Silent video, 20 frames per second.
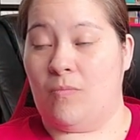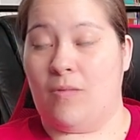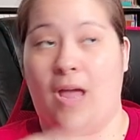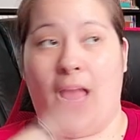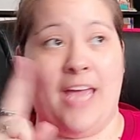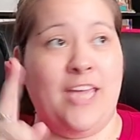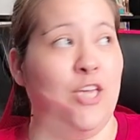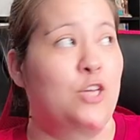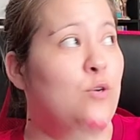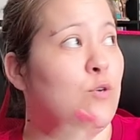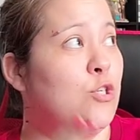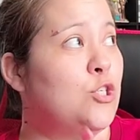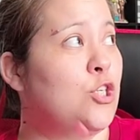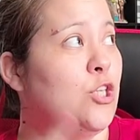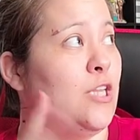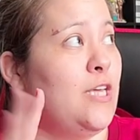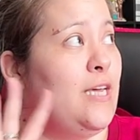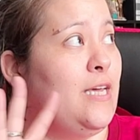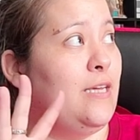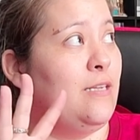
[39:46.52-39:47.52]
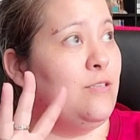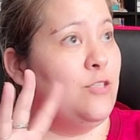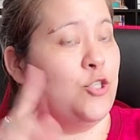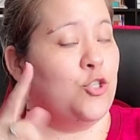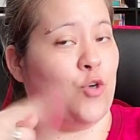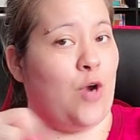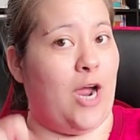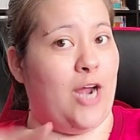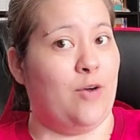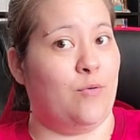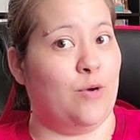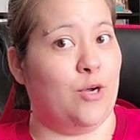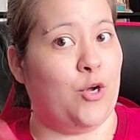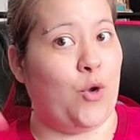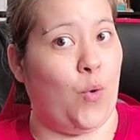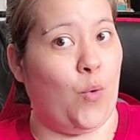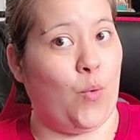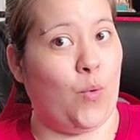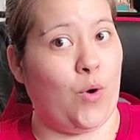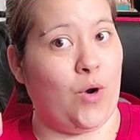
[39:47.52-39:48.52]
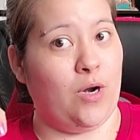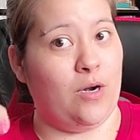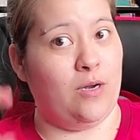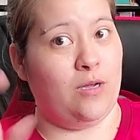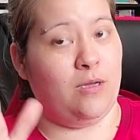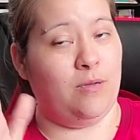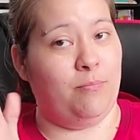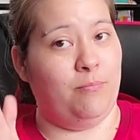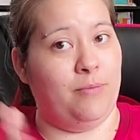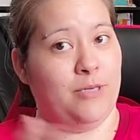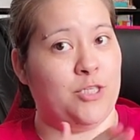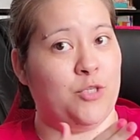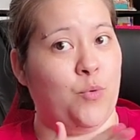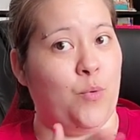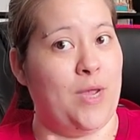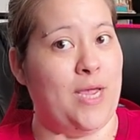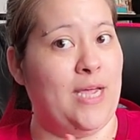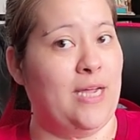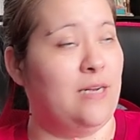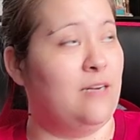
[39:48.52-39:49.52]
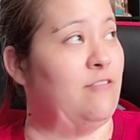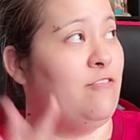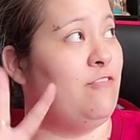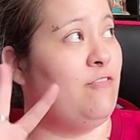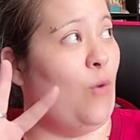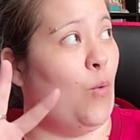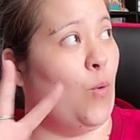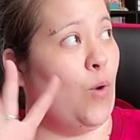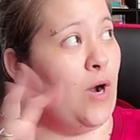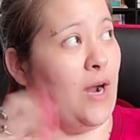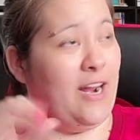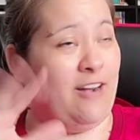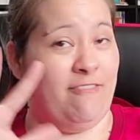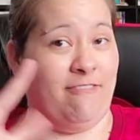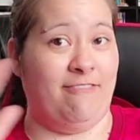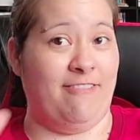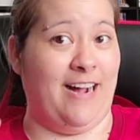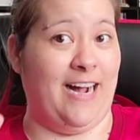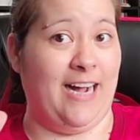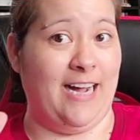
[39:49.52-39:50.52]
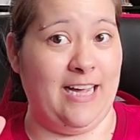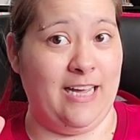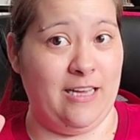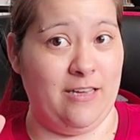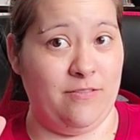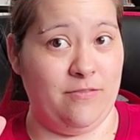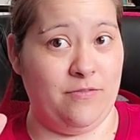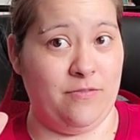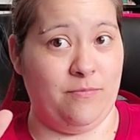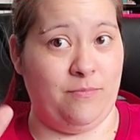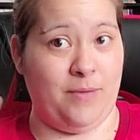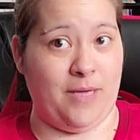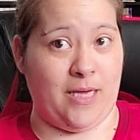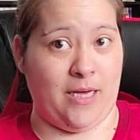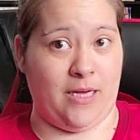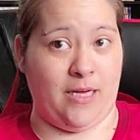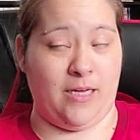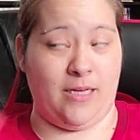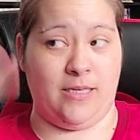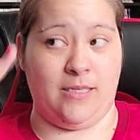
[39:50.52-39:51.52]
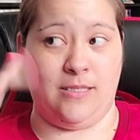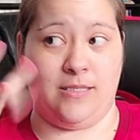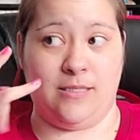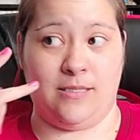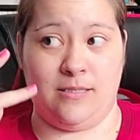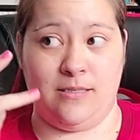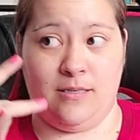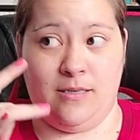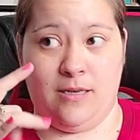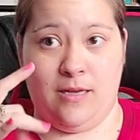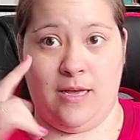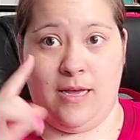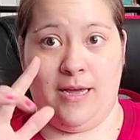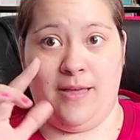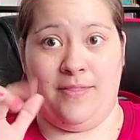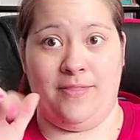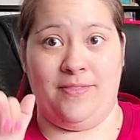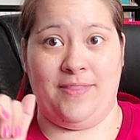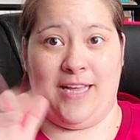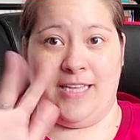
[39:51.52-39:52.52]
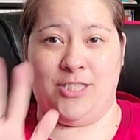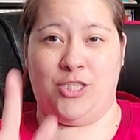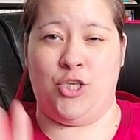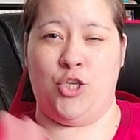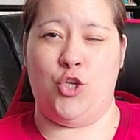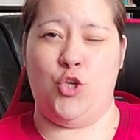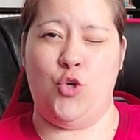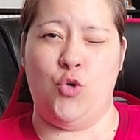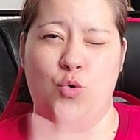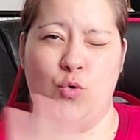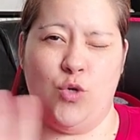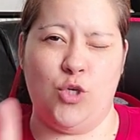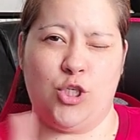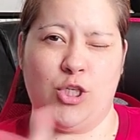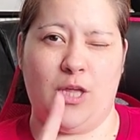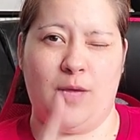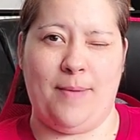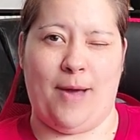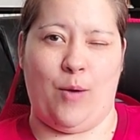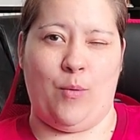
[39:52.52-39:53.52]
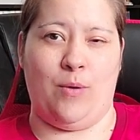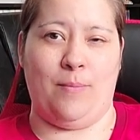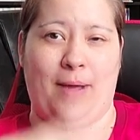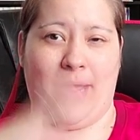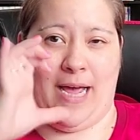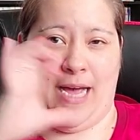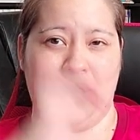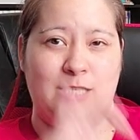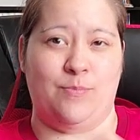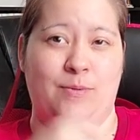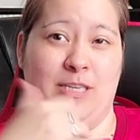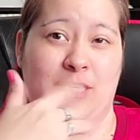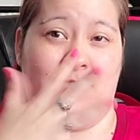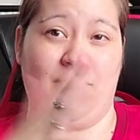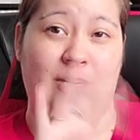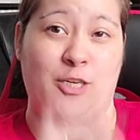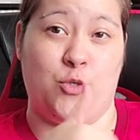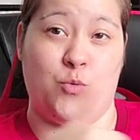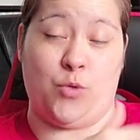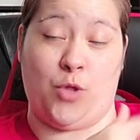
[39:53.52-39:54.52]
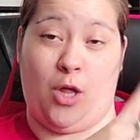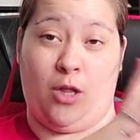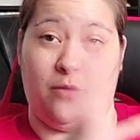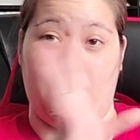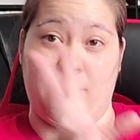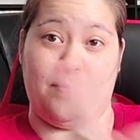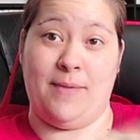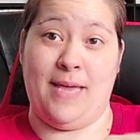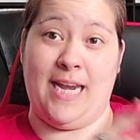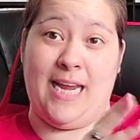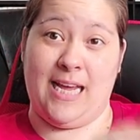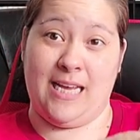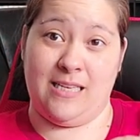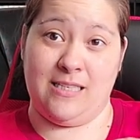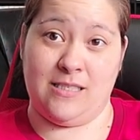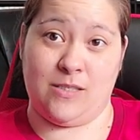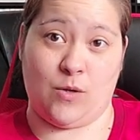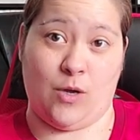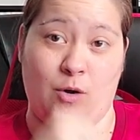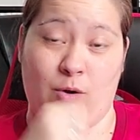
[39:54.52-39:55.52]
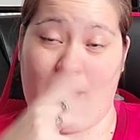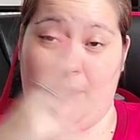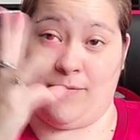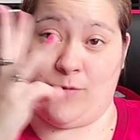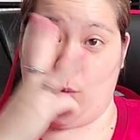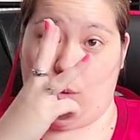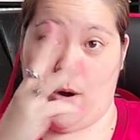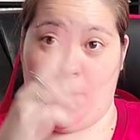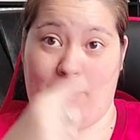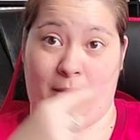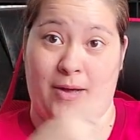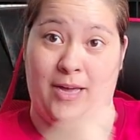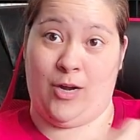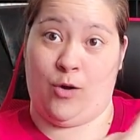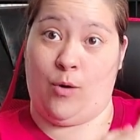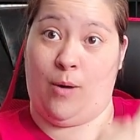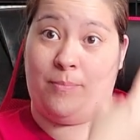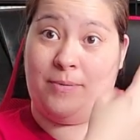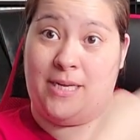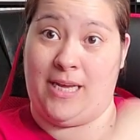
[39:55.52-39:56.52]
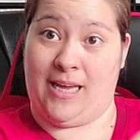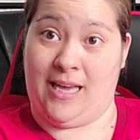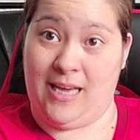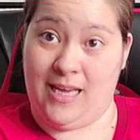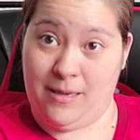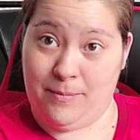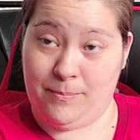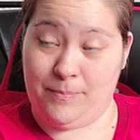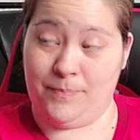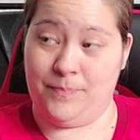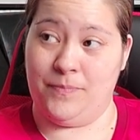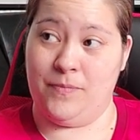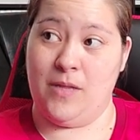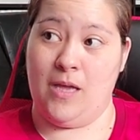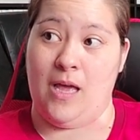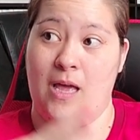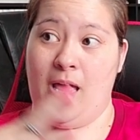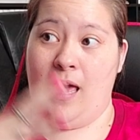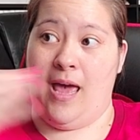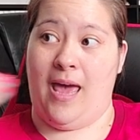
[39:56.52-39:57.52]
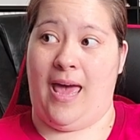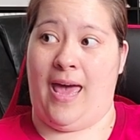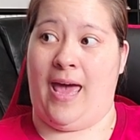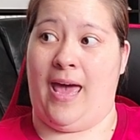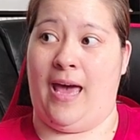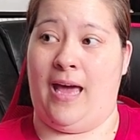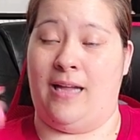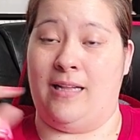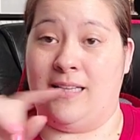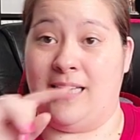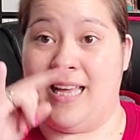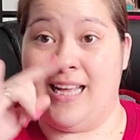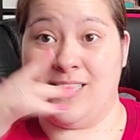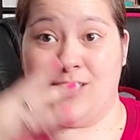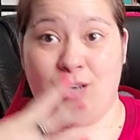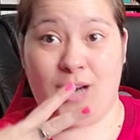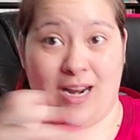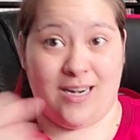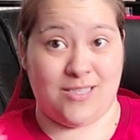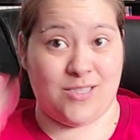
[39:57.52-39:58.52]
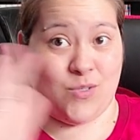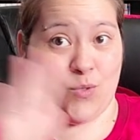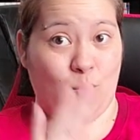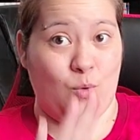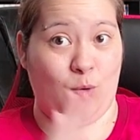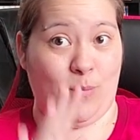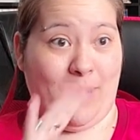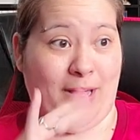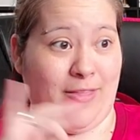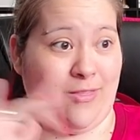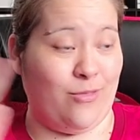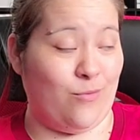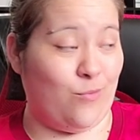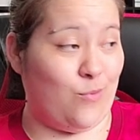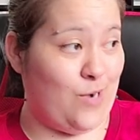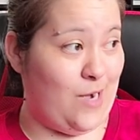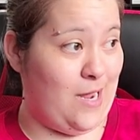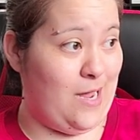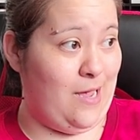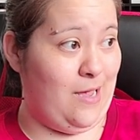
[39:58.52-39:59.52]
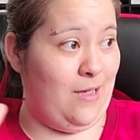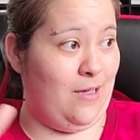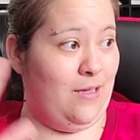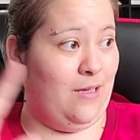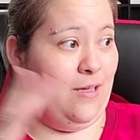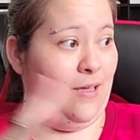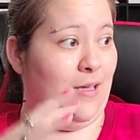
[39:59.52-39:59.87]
I usually try to record between four and five because that's usually about when my husband is finished with all of his meetings, so I don't have to worry about interrupting him and kids are out of school by three